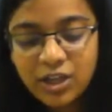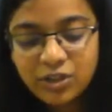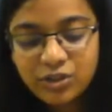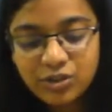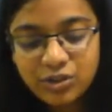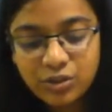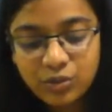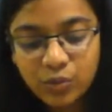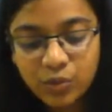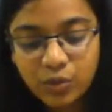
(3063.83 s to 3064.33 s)

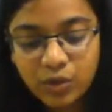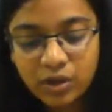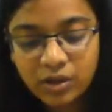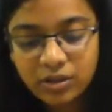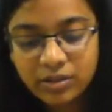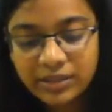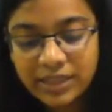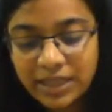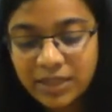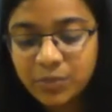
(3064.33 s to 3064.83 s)

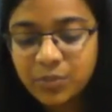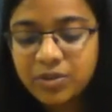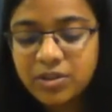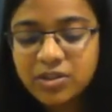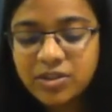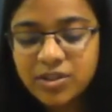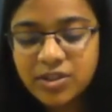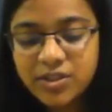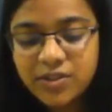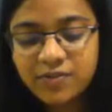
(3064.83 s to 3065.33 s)
So
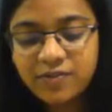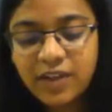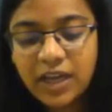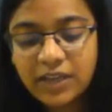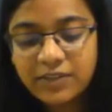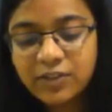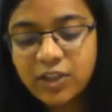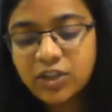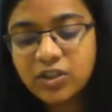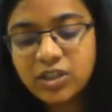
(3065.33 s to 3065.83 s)
networks is
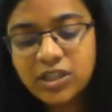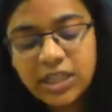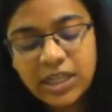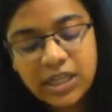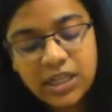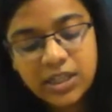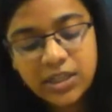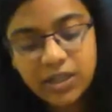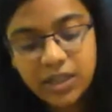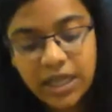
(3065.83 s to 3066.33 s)

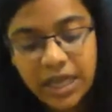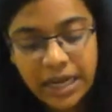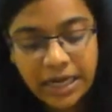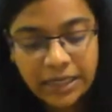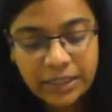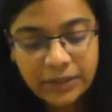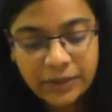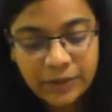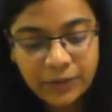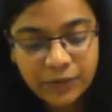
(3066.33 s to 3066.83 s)
500
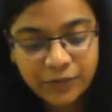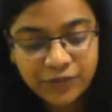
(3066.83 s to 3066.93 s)
and